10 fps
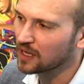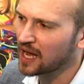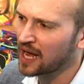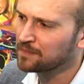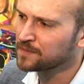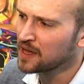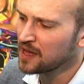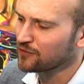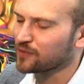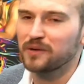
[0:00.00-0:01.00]

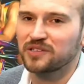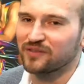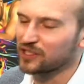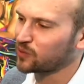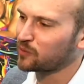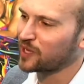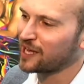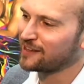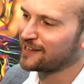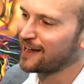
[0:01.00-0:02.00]
For most of us, when we
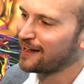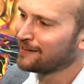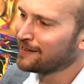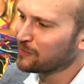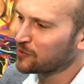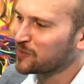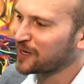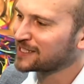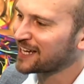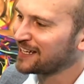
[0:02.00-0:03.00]

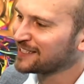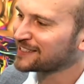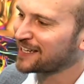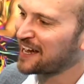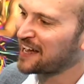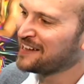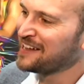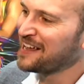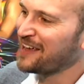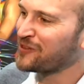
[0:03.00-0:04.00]
play tennis,
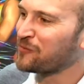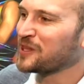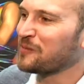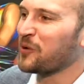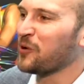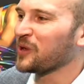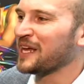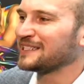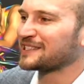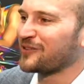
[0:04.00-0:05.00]
when the ball
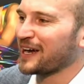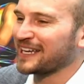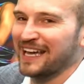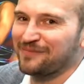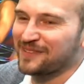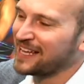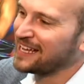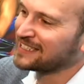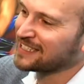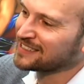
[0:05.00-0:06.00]
hits the racket,
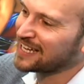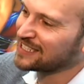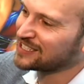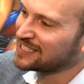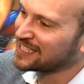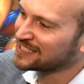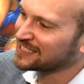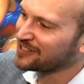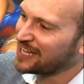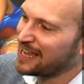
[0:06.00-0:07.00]
it doesn't actually
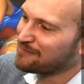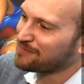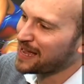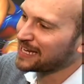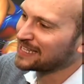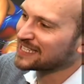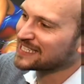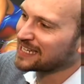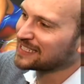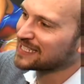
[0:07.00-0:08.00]
necessarily hit bang in the
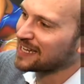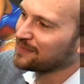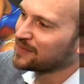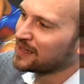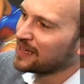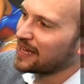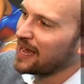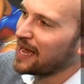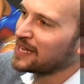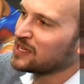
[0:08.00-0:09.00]
center.
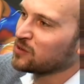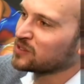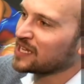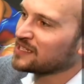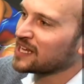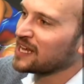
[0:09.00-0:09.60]
It will tend to